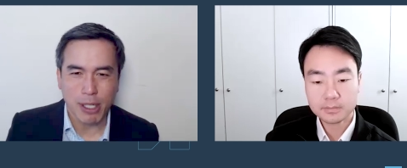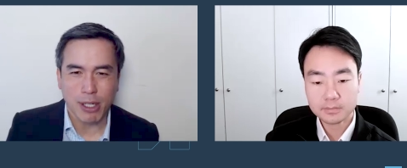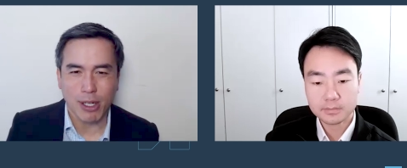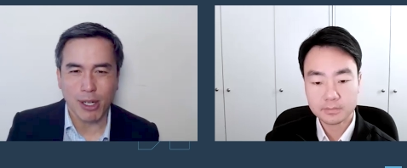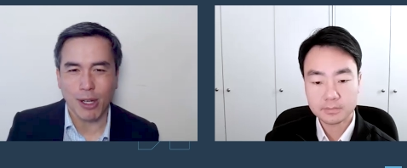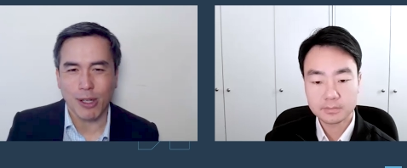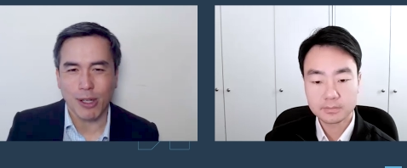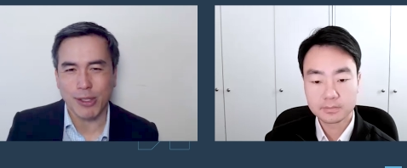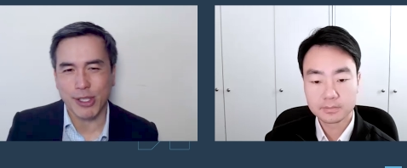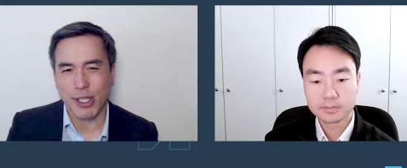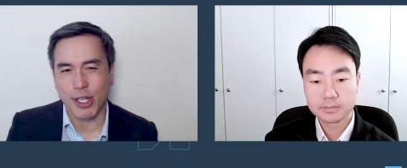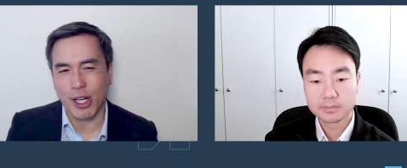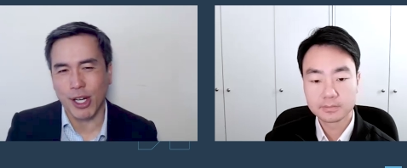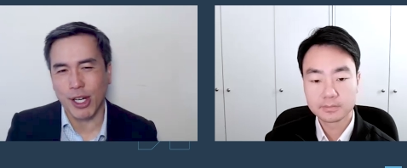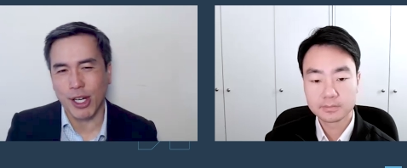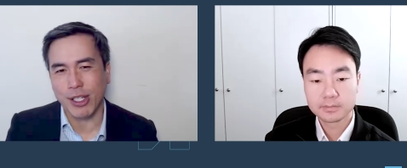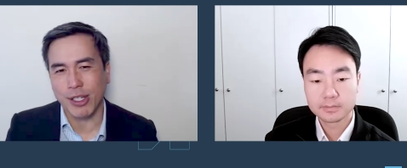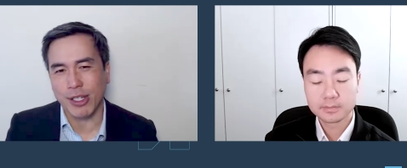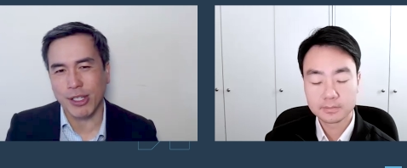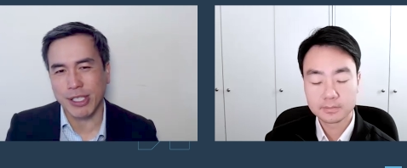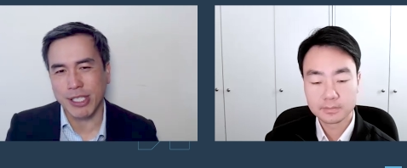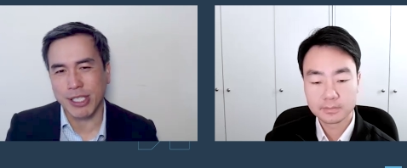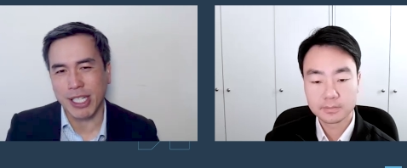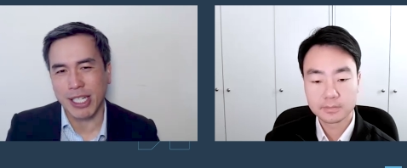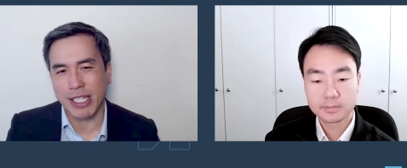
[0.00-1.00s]
Speaker 1: close eye
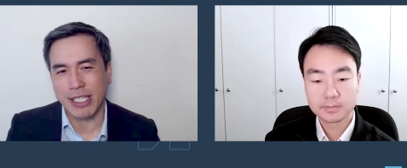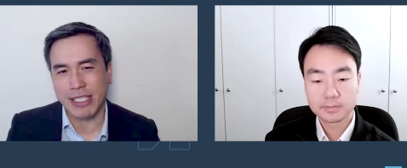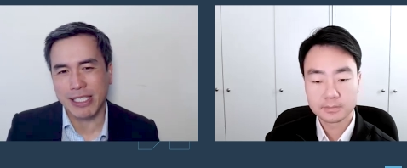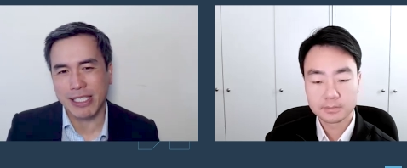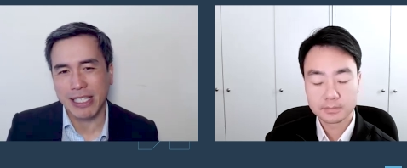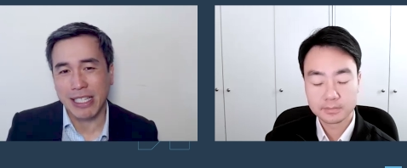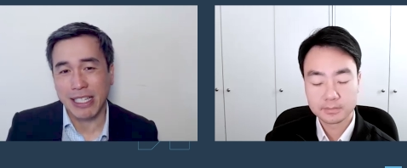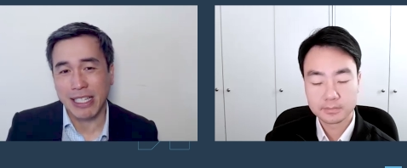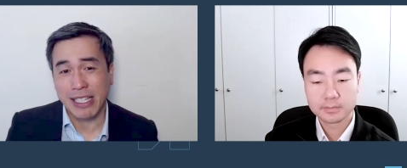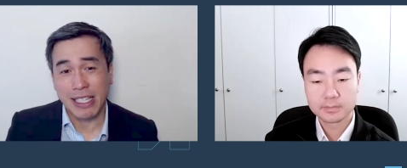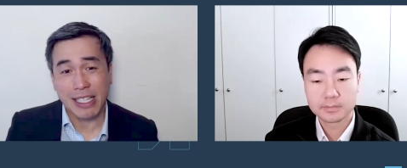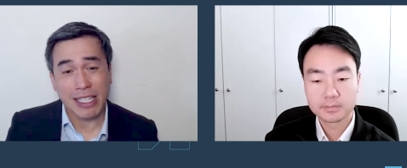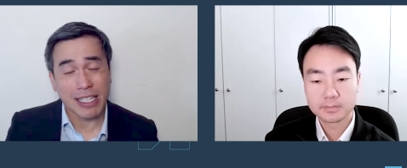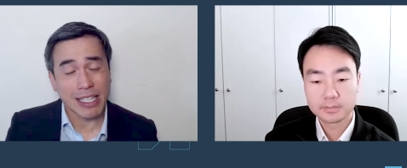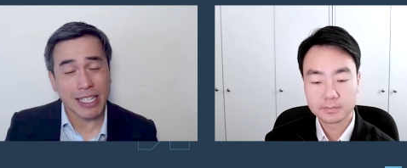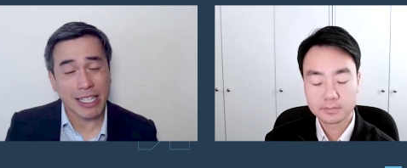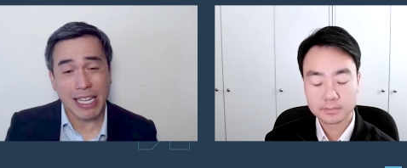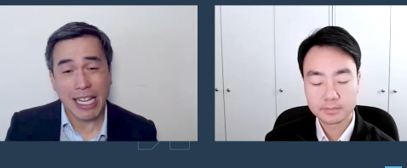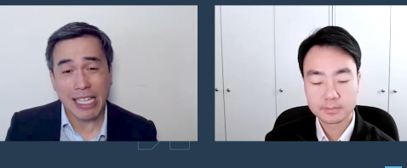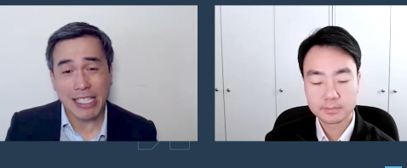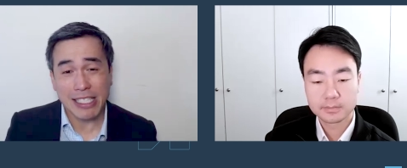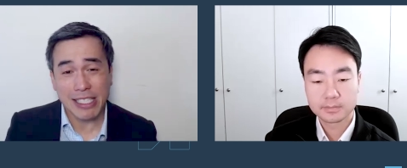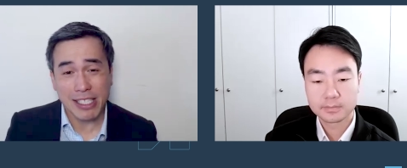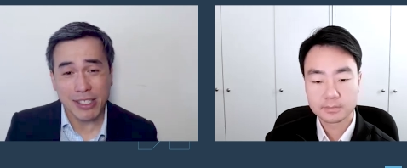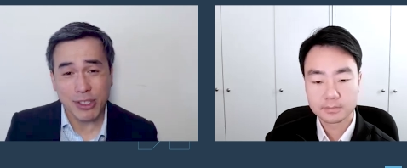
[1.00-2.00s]
on, Jace. It
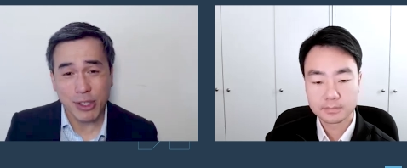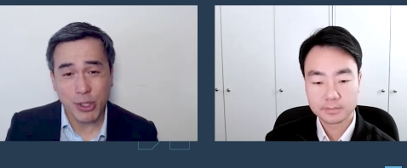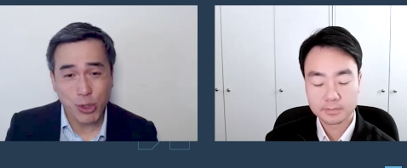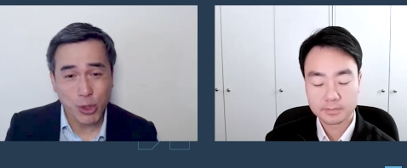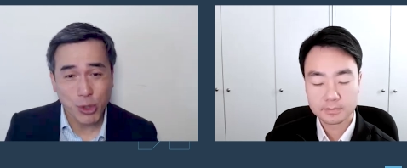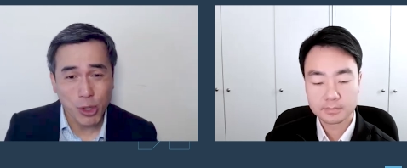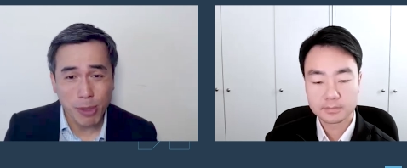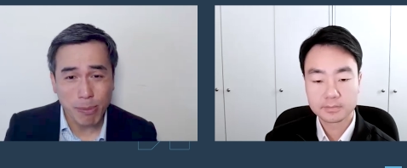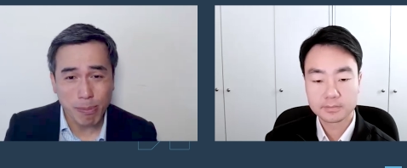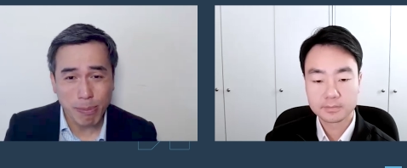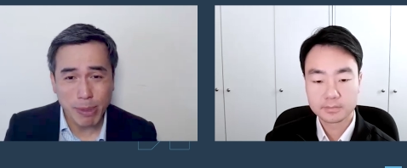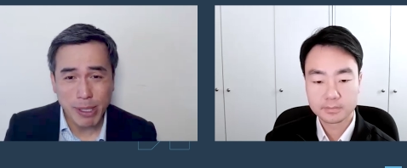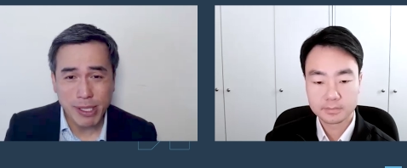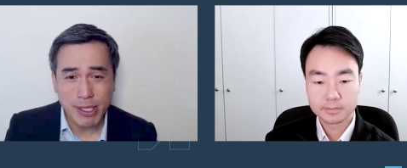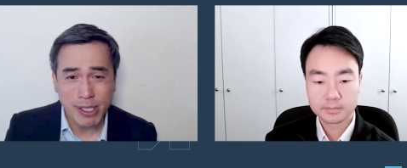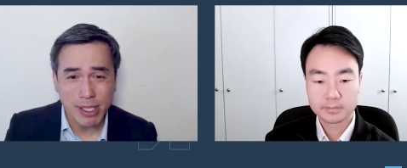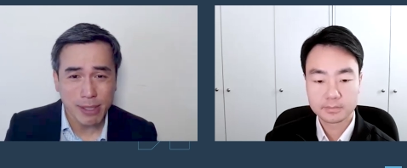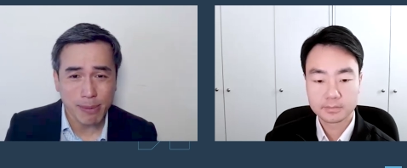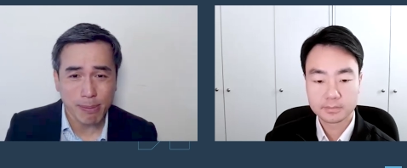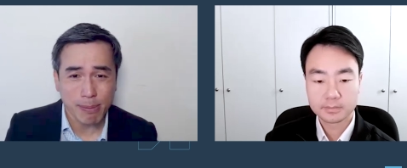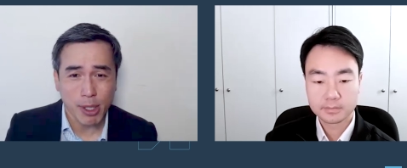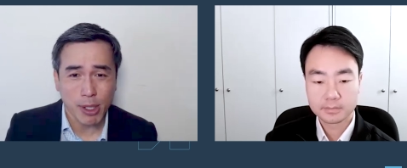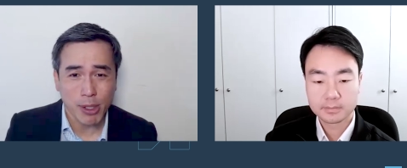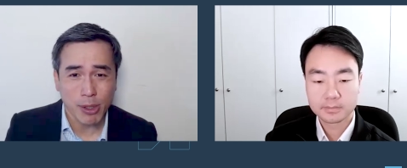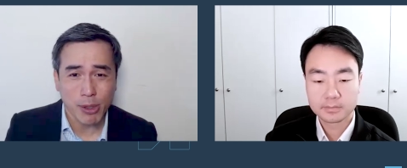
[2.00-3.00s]
has a strong
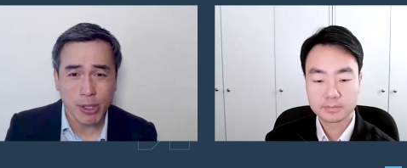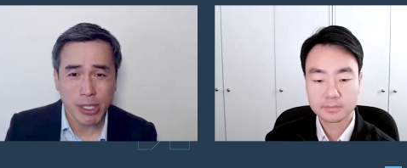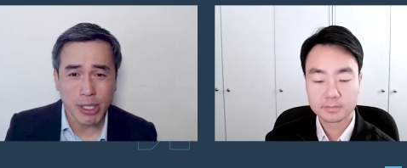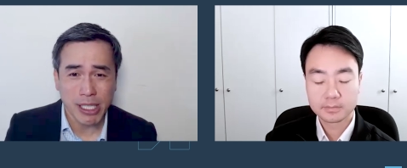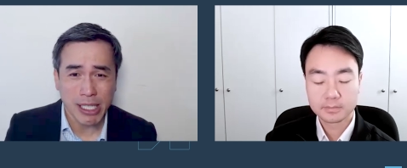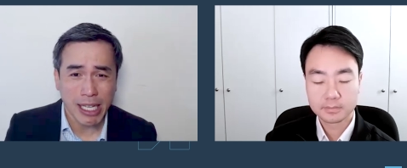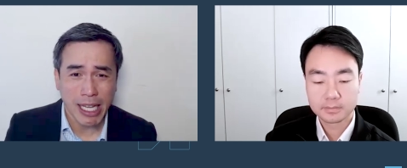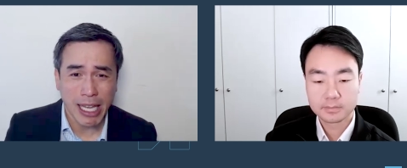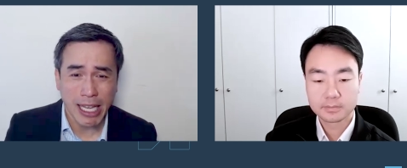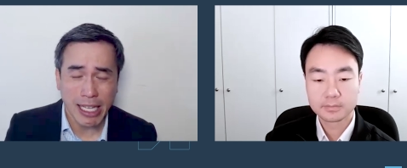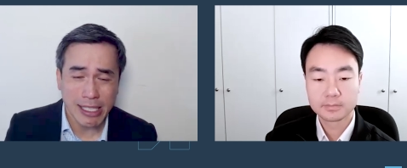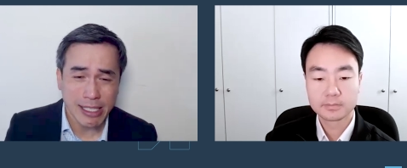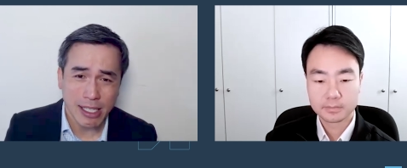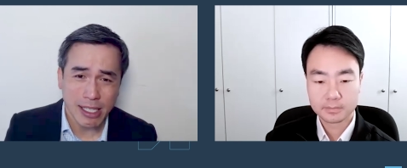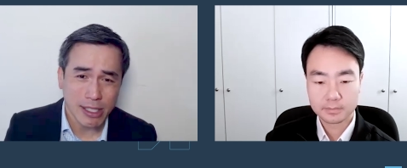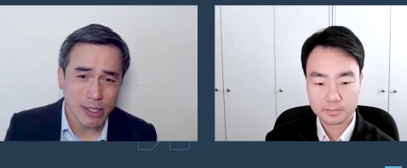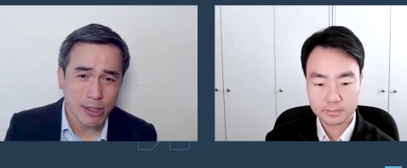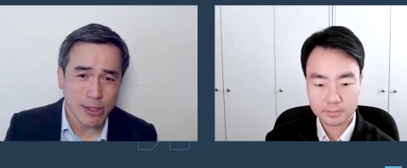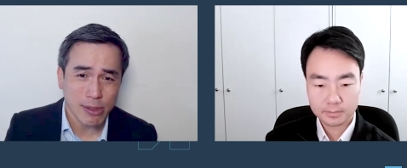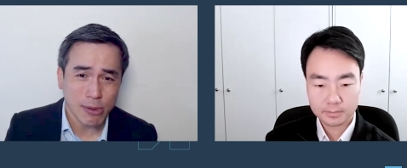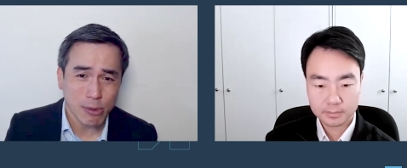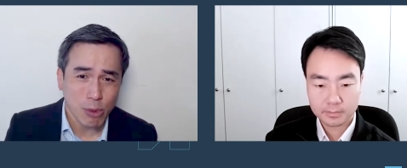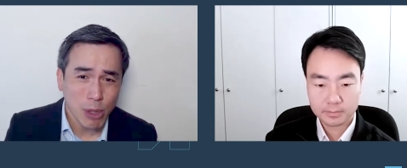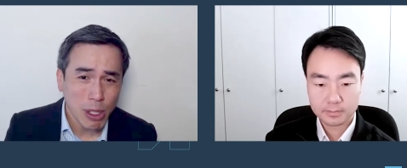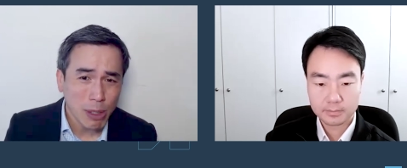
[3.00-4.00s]
business model and
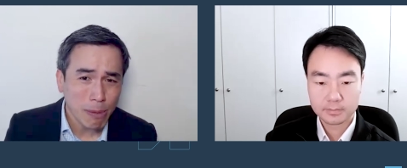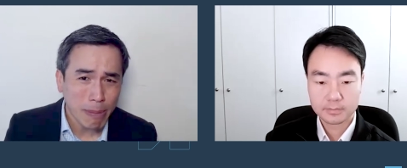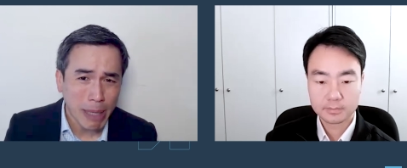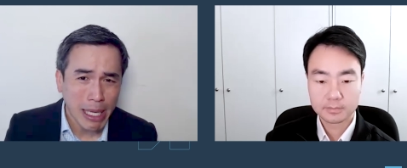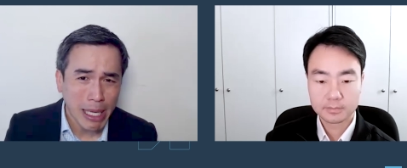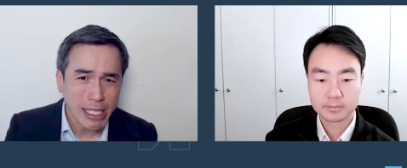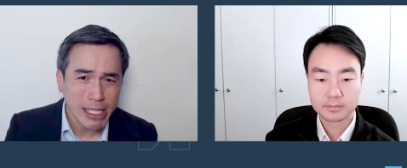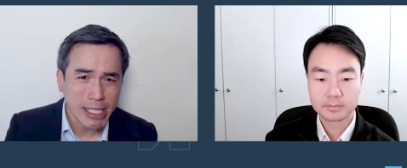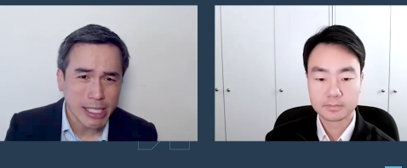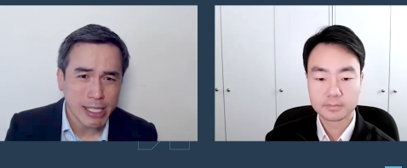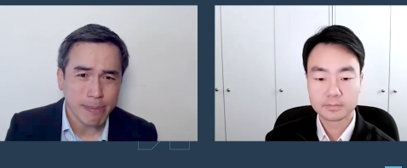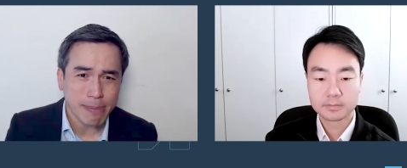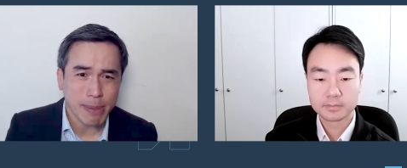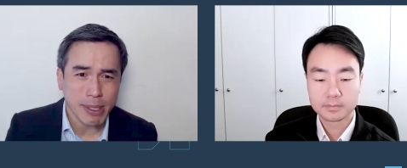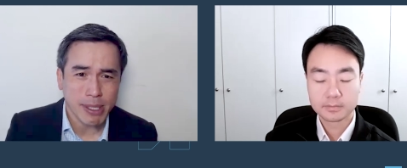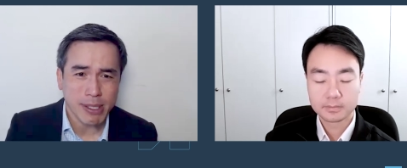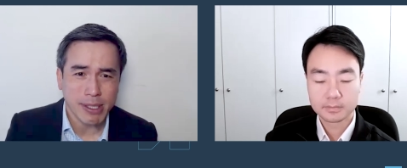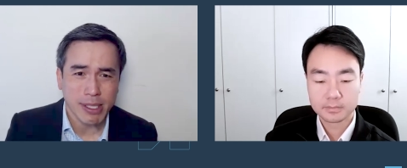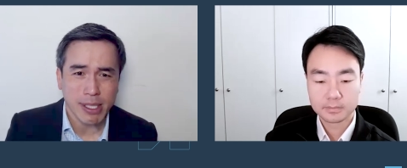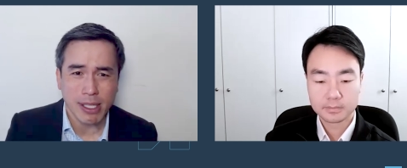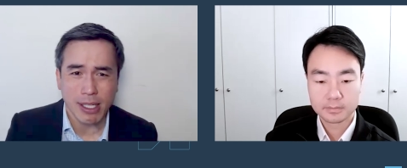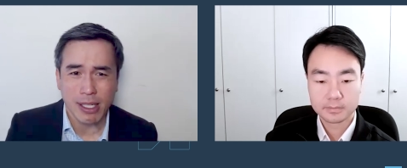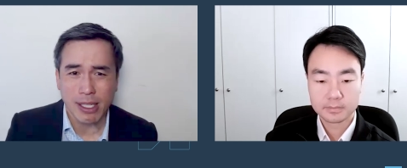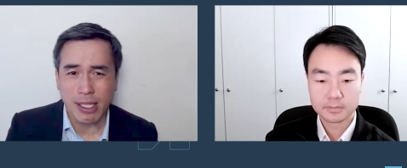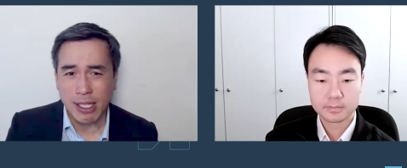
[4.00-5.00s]
it's well managed,
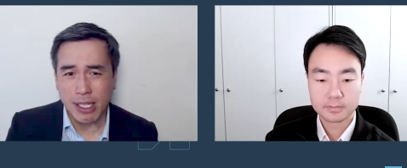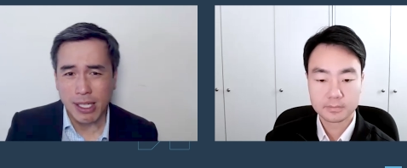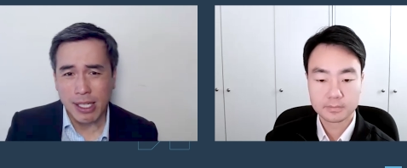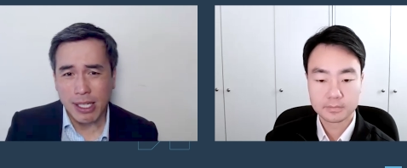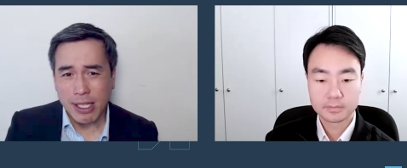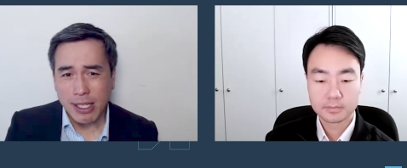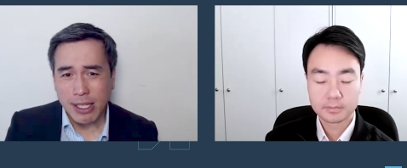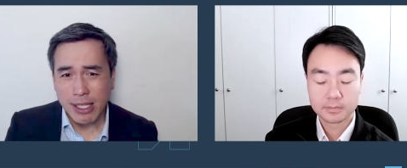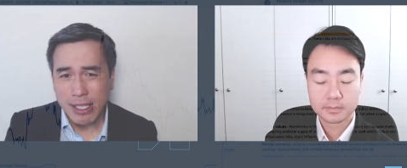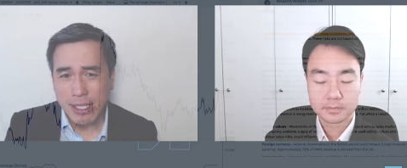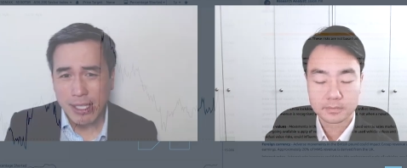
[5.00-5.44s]
but uh, the